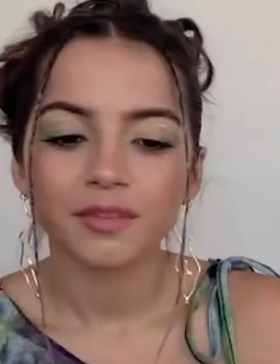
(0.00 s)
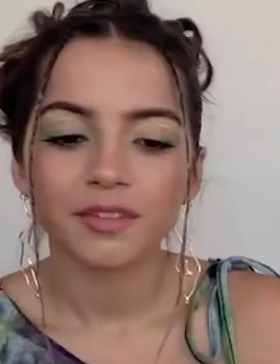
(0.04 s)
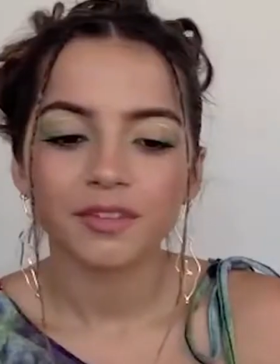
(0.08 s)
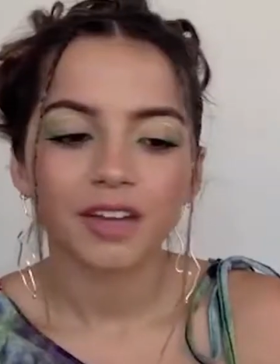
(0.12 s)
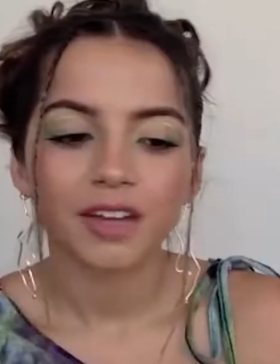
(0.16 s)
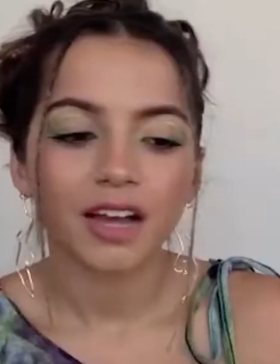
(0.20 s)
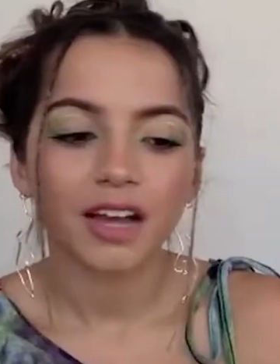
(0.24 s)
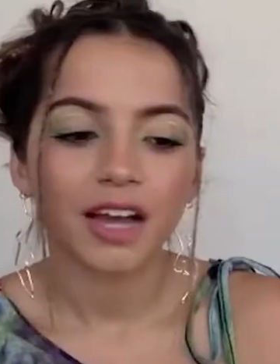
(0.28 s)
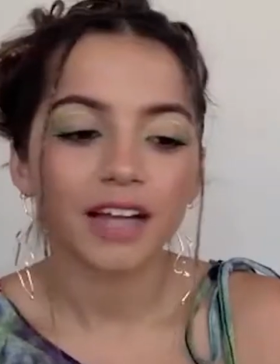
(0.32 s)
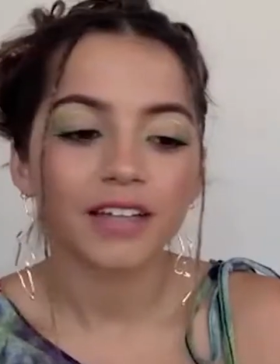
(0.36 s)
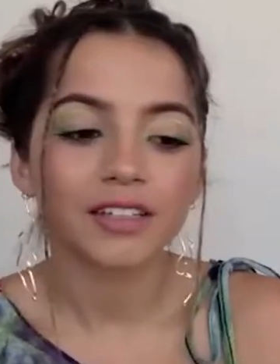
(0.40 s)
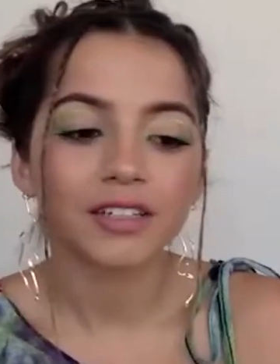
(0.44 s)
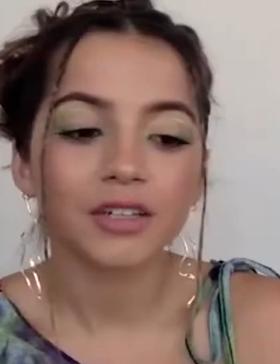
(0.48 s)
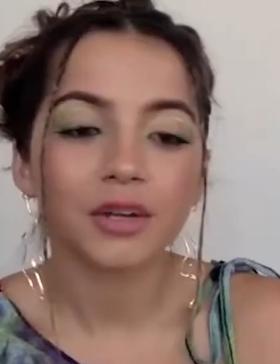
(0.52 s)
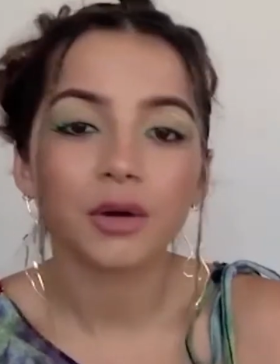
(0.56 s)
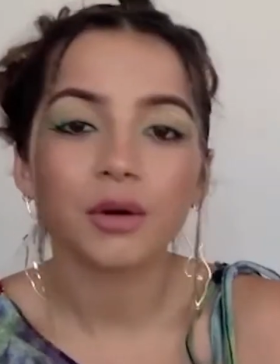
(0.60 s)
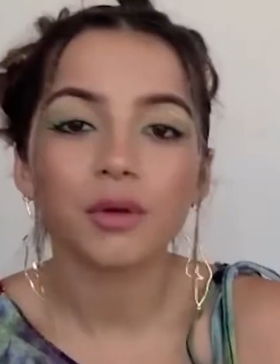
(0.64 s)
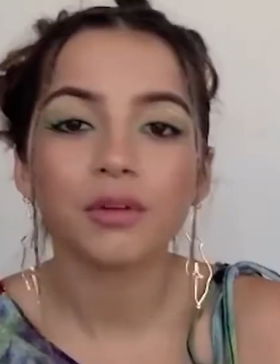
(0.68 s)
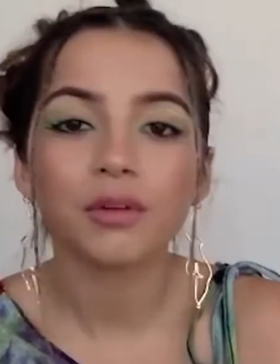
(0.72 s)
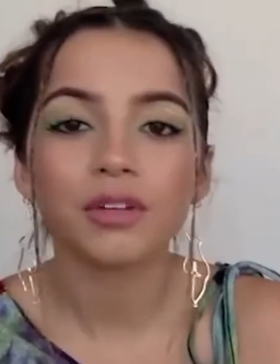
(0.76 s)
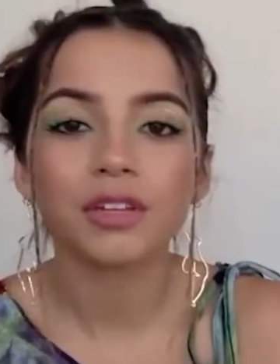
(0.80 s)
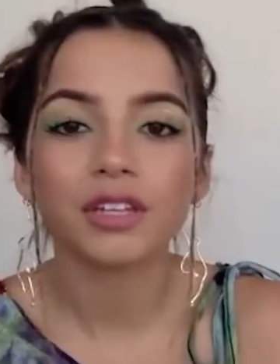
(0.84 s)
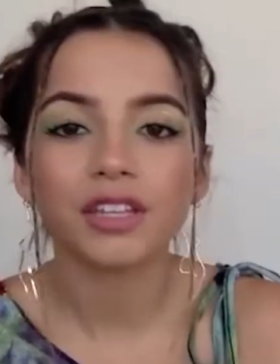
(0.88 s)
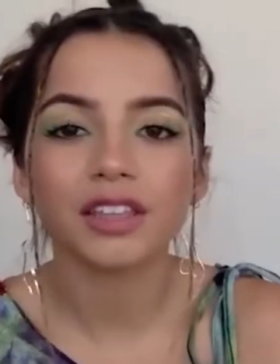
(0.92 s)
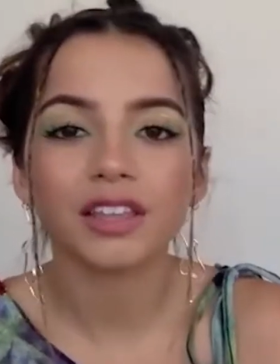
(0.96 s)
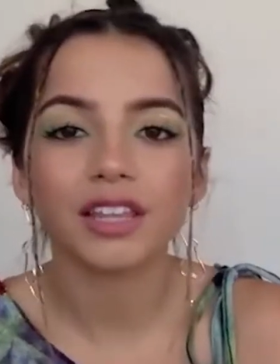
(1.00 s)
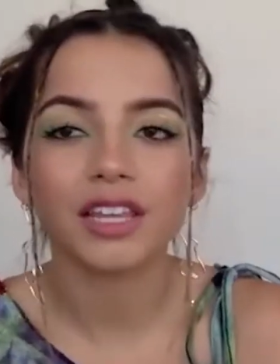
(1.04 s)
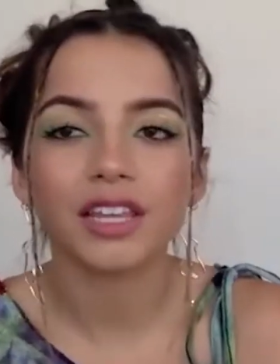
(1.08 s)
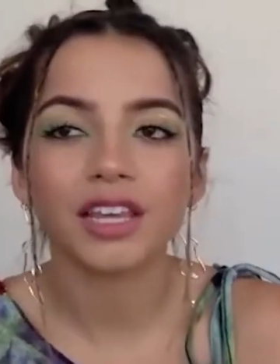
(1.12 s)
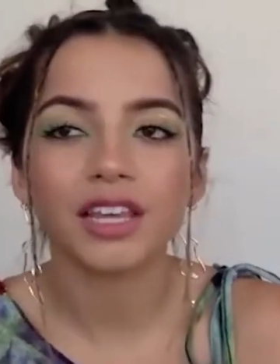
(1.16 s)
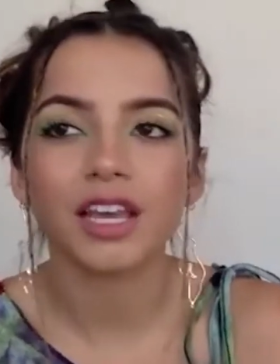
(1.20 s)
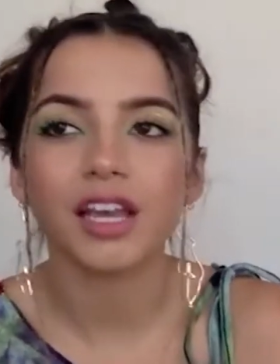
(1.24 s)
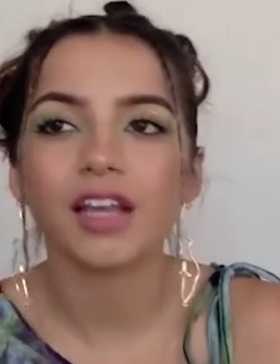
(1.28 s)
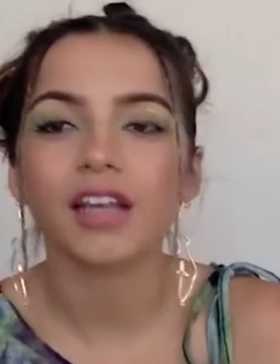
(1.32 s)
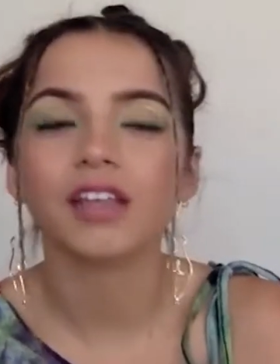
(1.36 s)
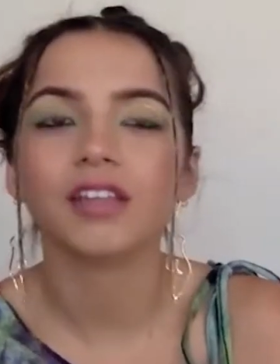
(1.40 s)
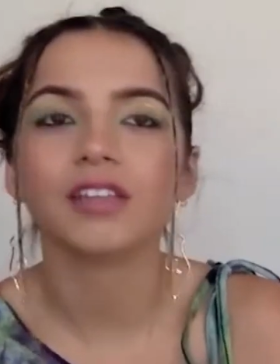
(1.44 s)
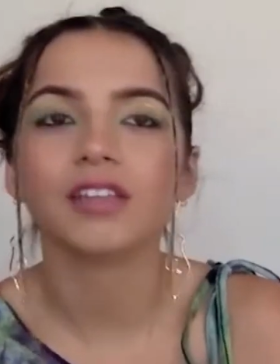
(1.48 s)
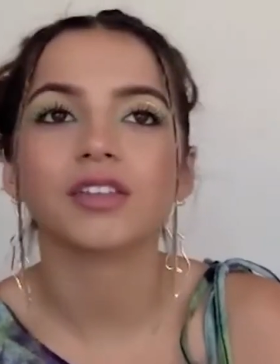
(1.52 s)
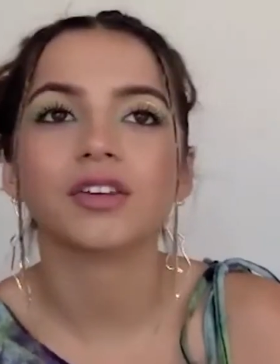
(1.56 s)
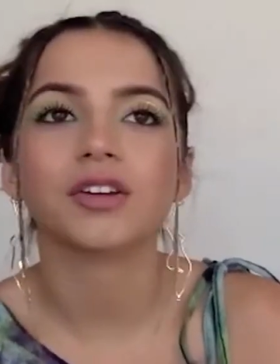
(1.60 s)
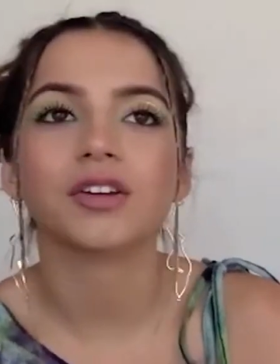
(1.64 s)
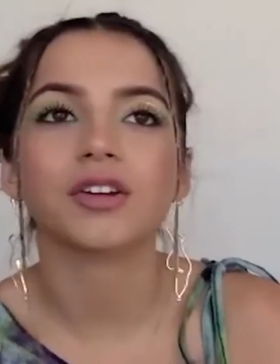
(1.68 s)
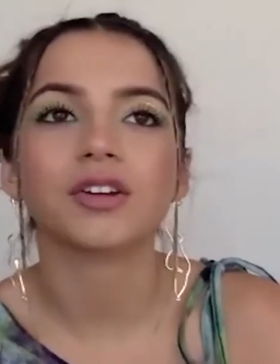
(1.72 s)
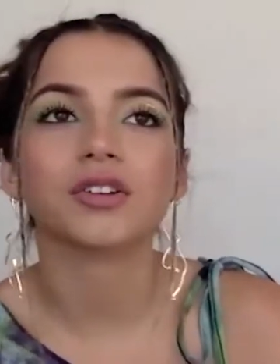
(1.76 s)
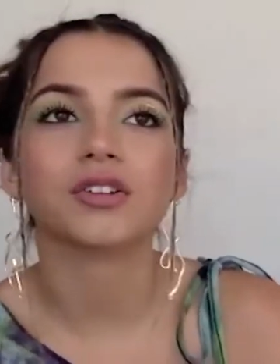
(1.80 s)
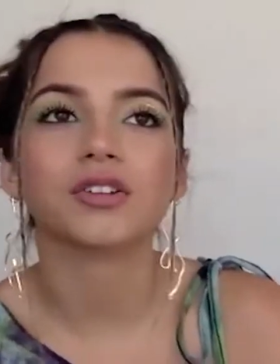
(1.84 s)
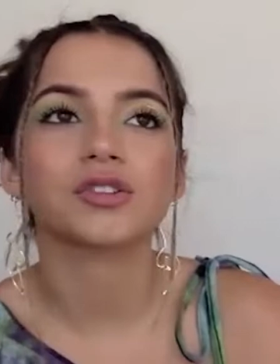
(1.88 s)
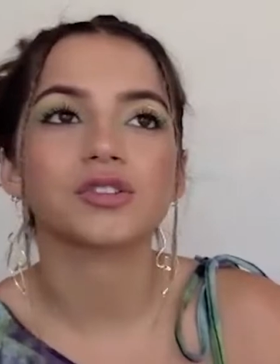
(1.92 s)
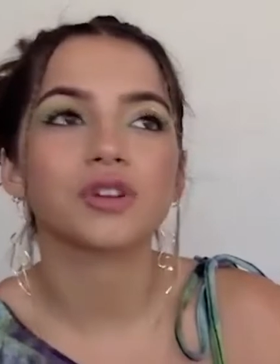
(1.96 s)
I totally think
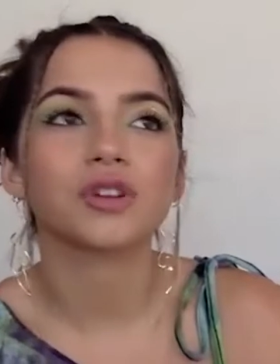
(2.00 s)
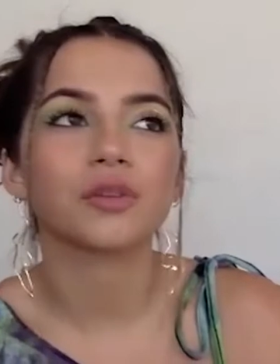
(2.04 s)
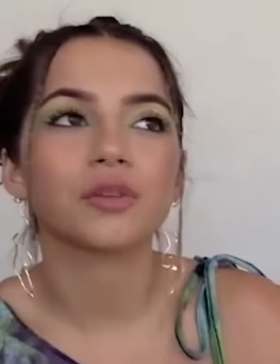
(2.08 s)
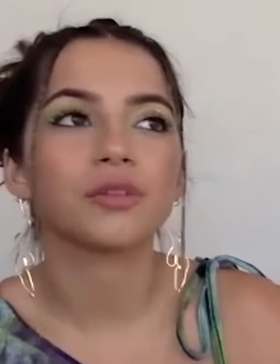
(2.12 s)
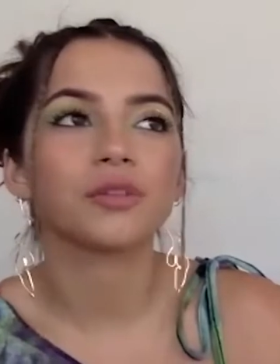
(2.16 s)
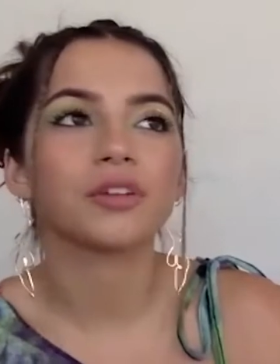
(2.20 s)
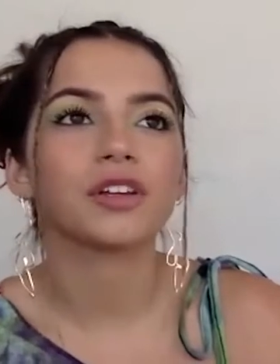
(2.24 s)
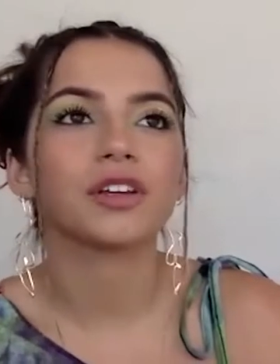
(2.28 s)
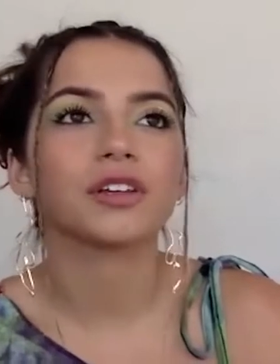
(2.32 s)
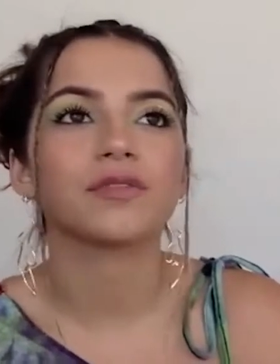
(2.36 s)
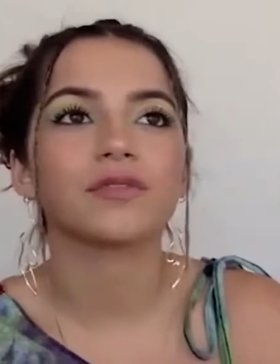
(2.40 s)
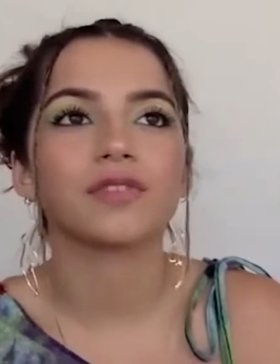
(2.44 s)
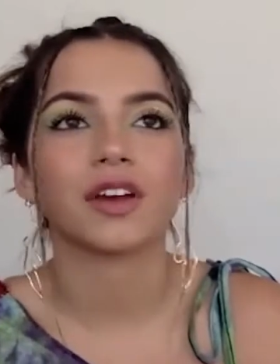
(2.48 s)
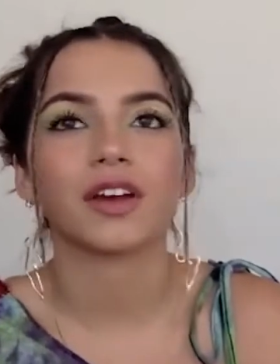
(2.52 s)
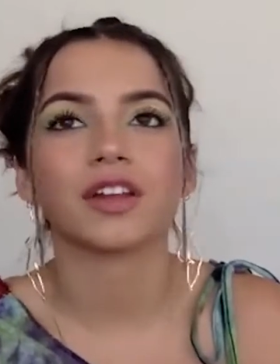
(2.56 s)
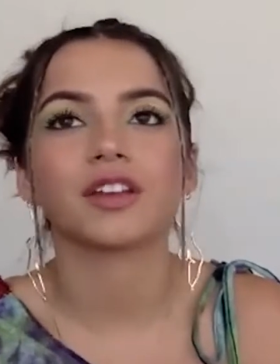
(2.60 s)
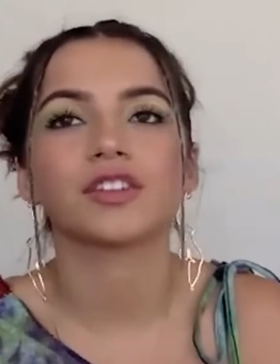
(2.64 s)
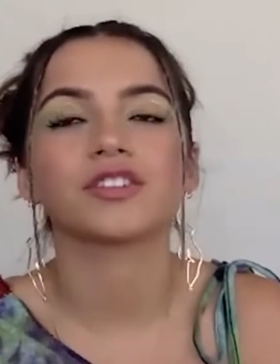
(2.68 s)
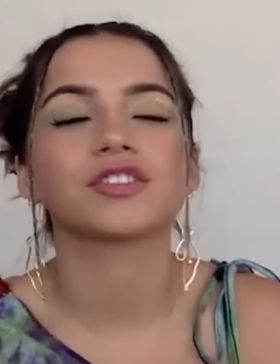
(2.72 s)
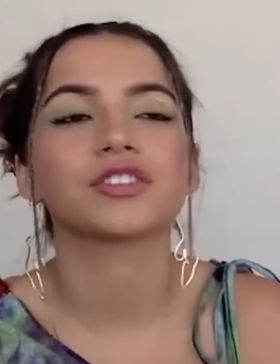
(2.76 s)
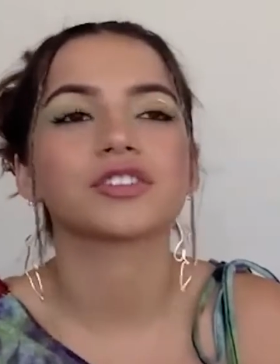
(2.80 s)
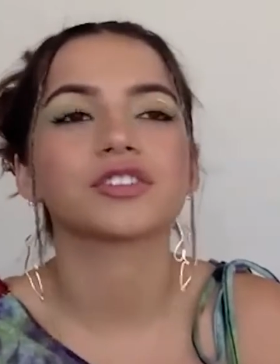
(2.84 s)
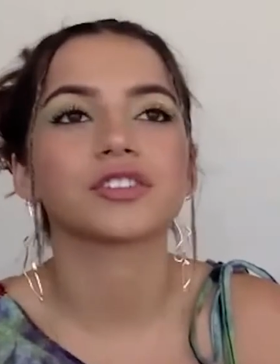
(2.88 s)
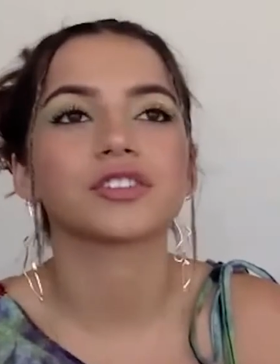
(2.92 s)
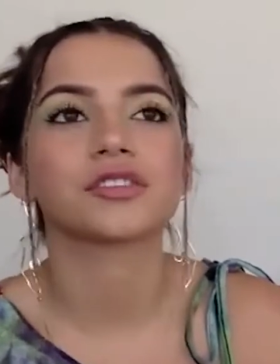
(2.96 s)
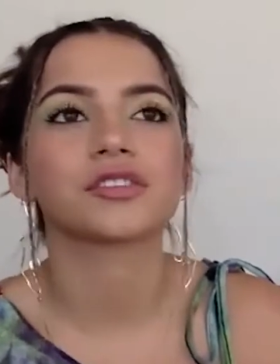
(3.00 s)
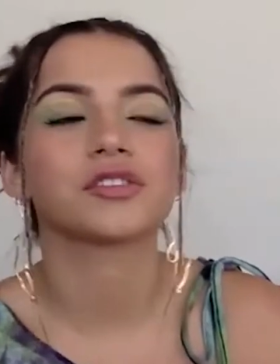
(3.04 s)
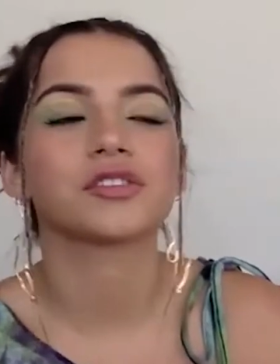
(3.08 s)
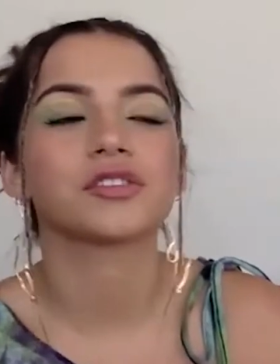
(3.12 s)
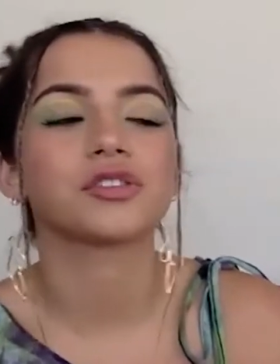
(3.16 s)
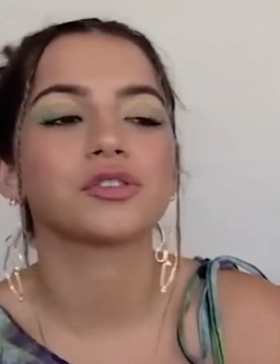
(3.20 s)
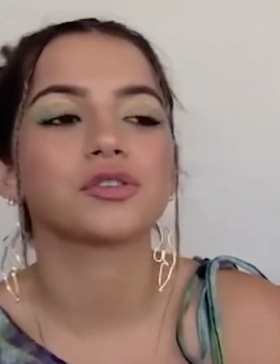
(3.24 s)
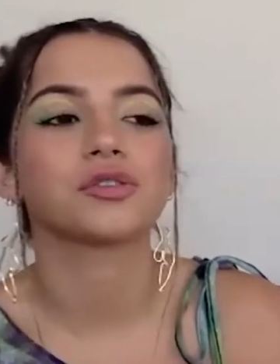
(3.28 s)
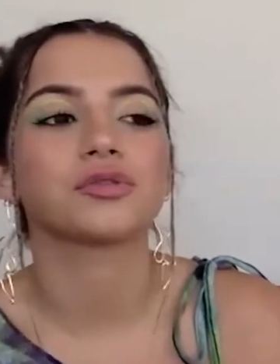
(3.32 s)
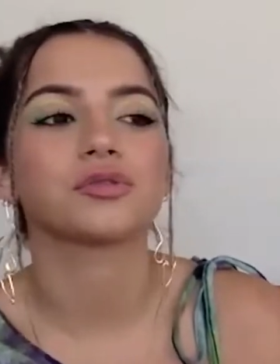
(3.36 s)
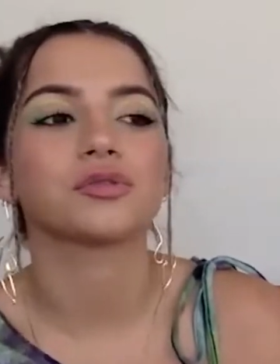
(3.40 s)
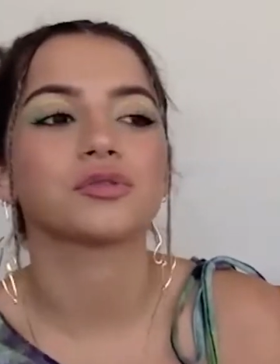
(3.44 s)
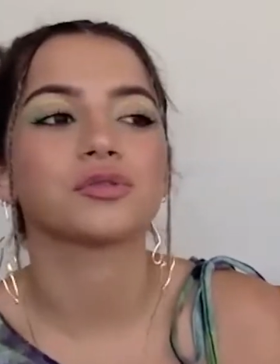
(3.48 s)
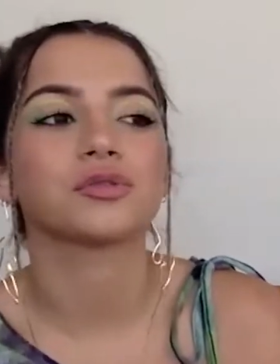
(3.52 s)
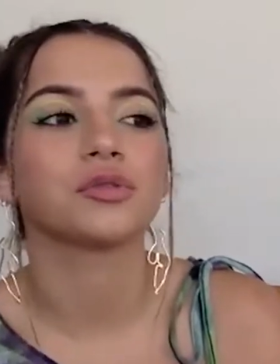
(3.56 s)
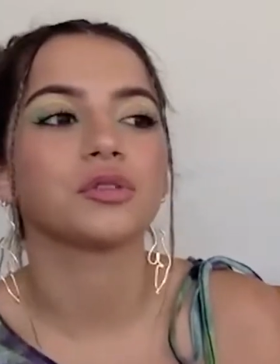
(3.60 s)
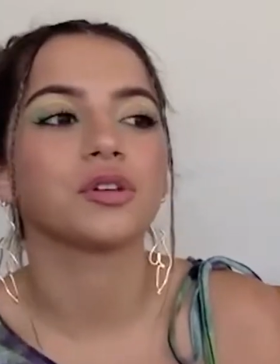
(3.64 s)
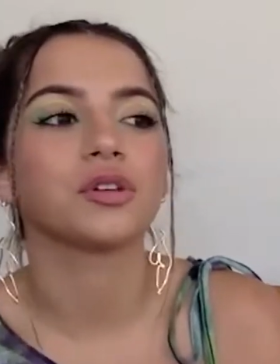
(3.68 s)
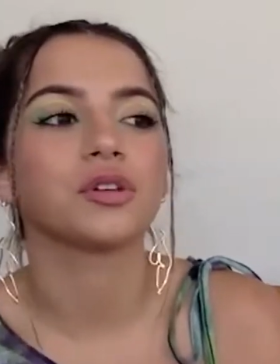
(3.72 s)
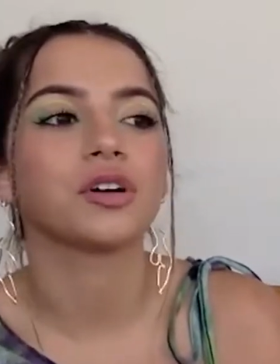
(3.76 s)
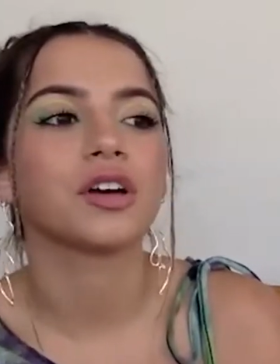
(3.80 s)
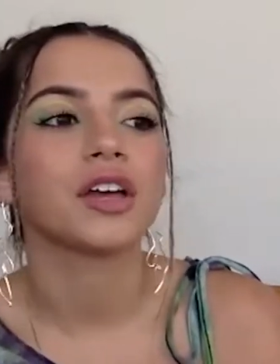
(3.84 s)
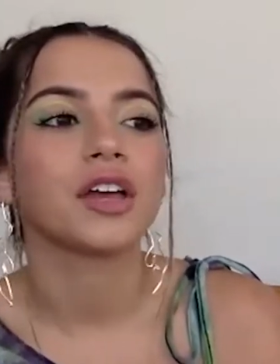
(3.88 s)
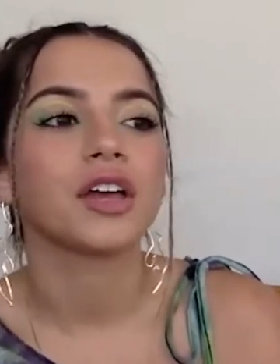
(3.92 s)
there are so many advantages to